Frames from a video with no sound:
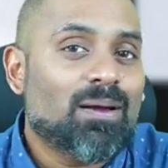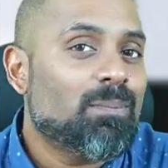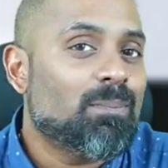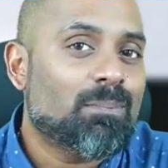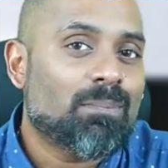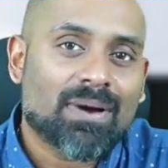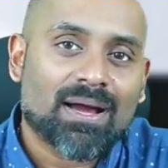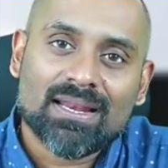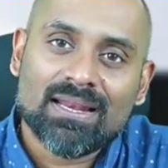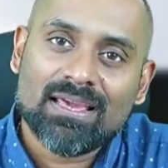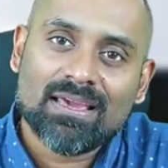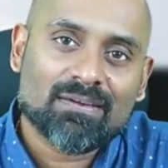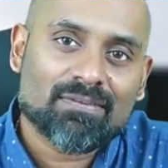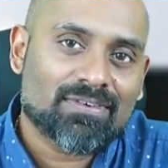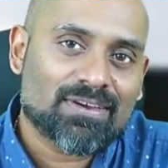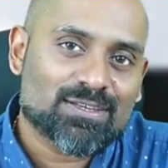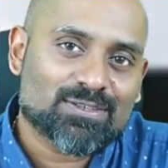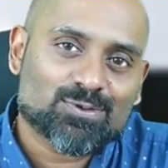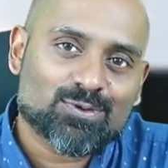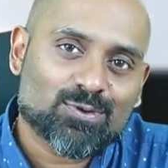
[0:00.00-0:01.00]
money
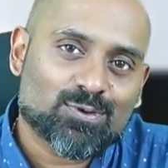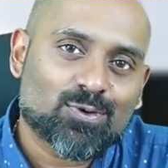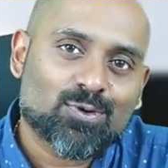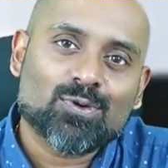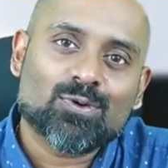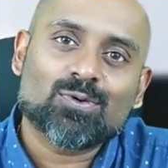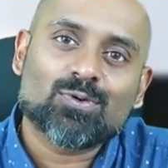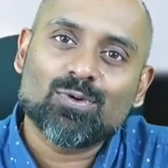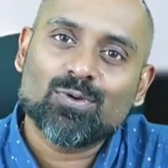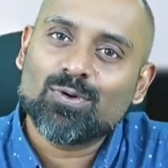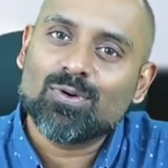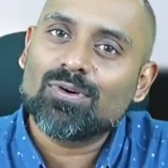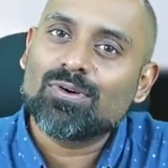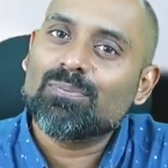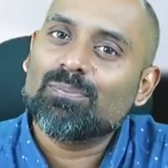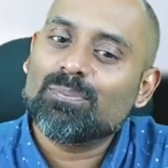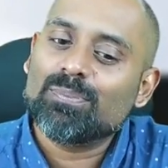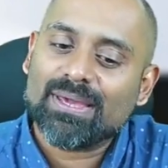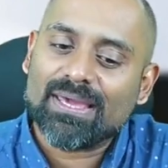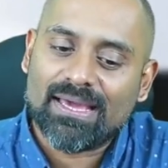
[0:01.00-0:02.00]
away. So don't
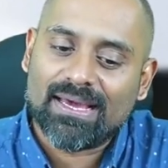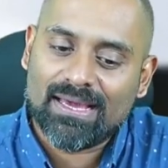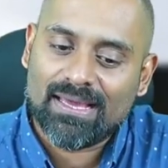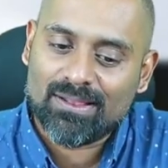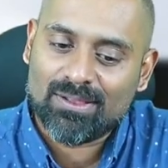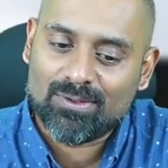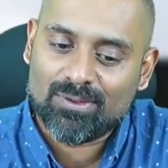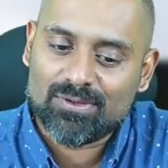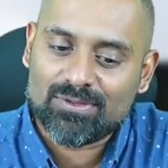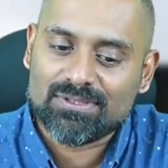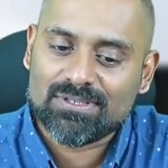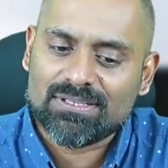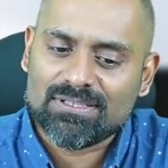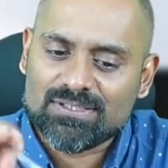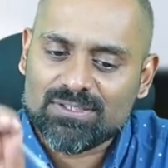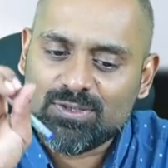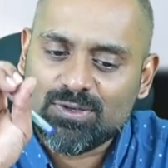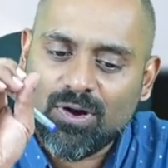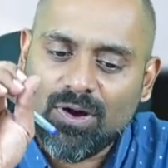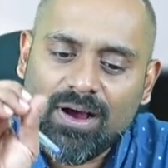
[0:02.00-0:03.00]
go behind those.
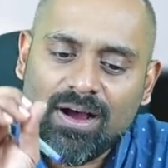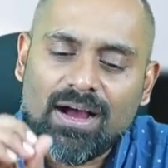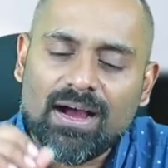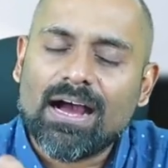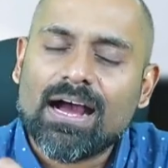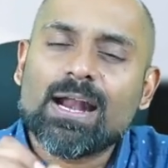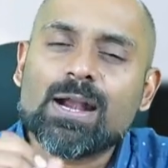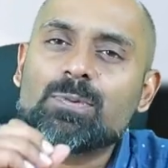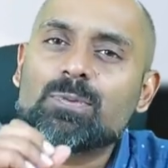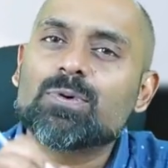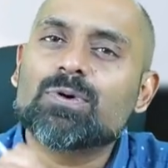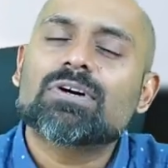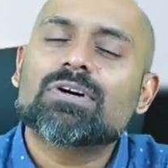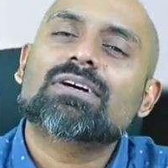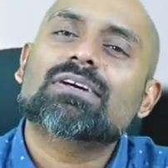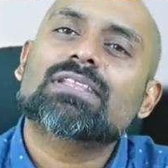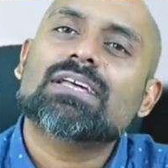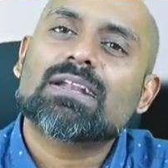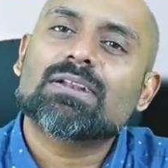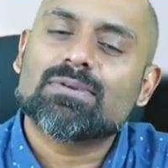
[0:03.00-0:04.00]
It's your hard
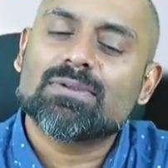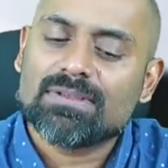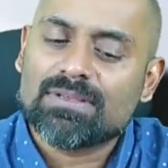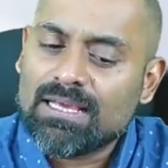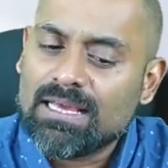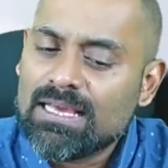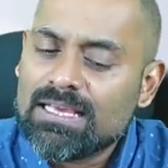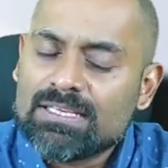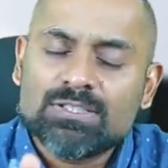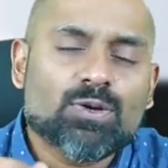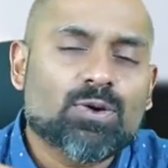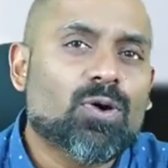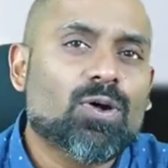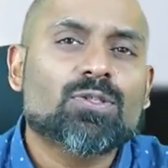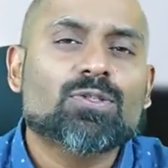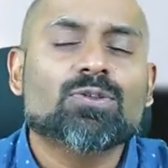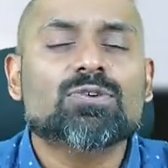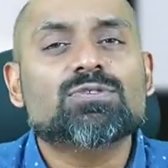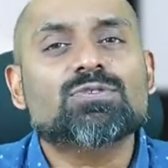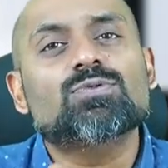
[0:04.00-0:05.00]
work that will see
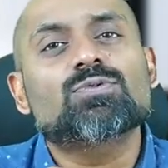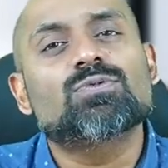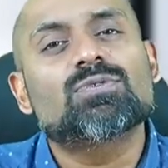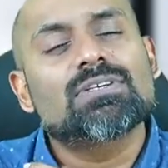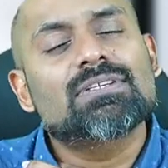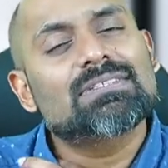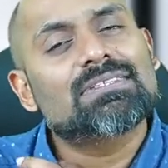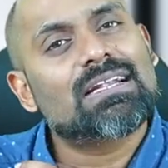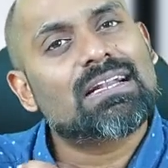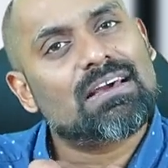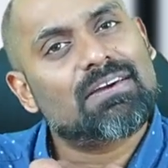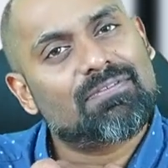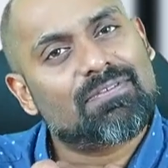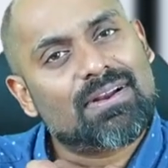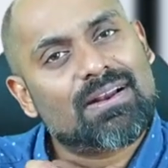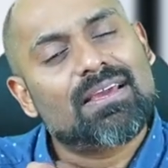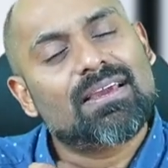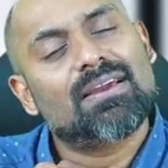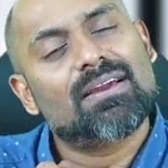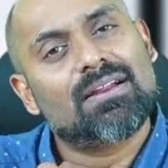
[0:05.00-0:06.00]
all those students that
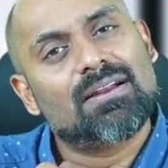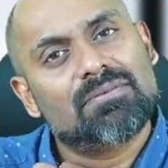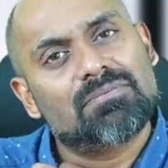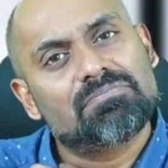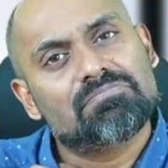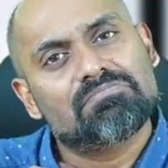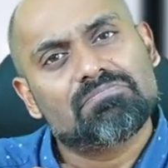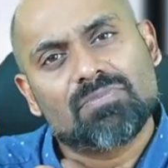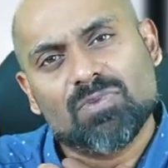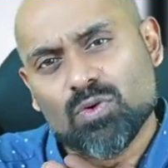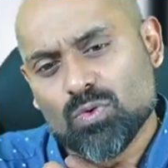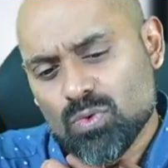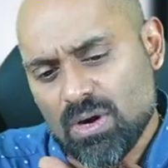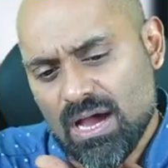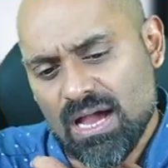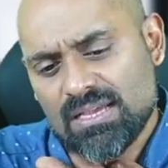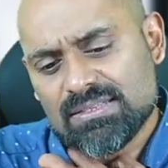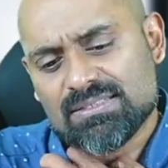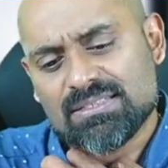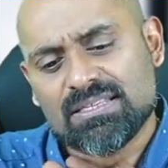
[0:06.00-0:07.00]
have cleared. You
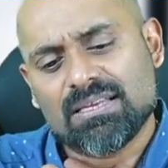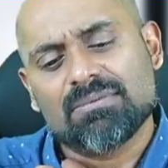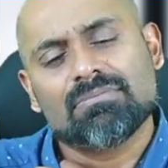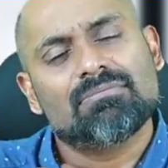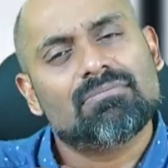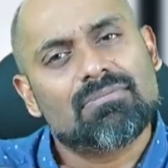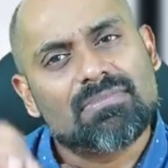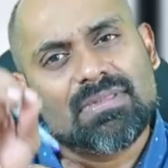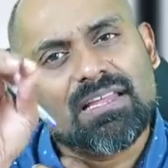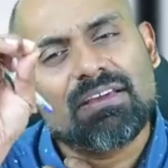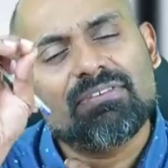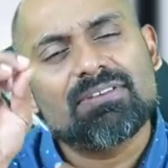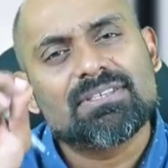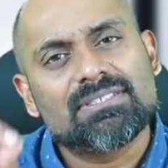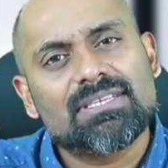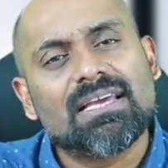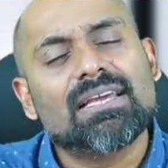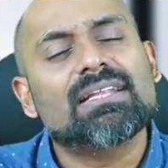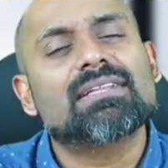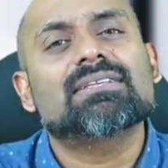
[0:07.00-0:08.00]
ask them, they will
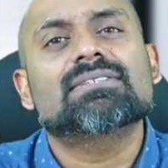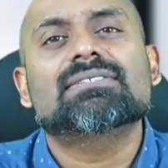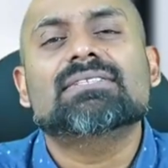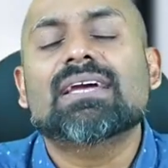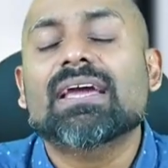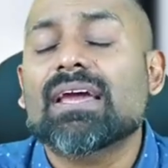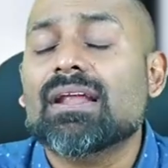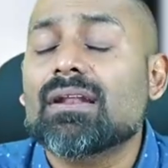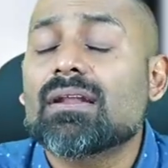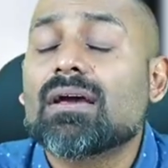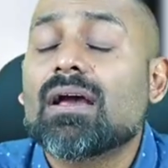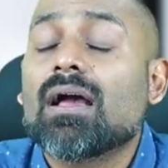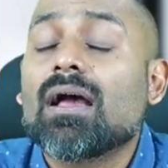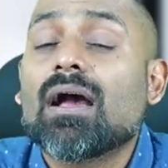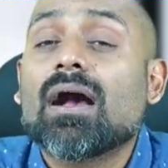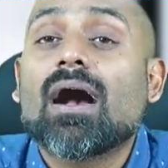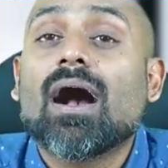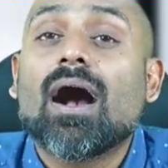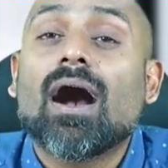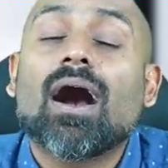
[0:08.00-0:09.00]
say it is their
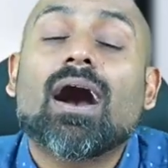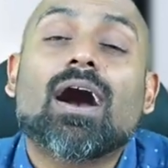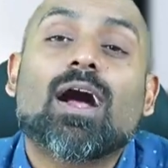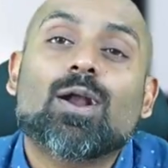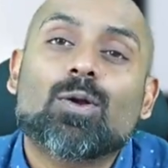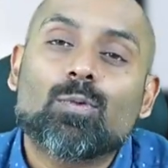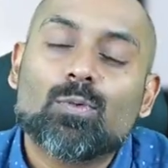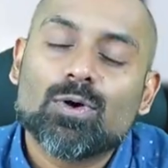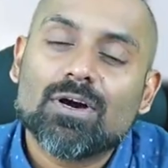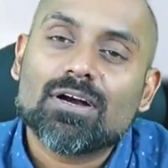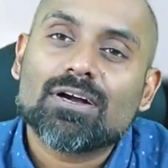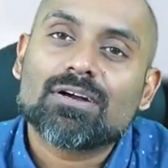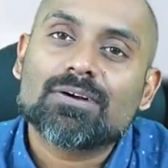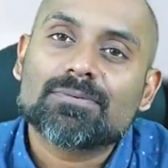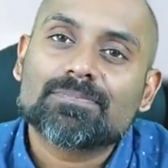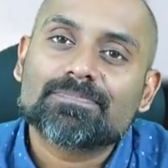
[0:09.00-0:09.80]
hard work,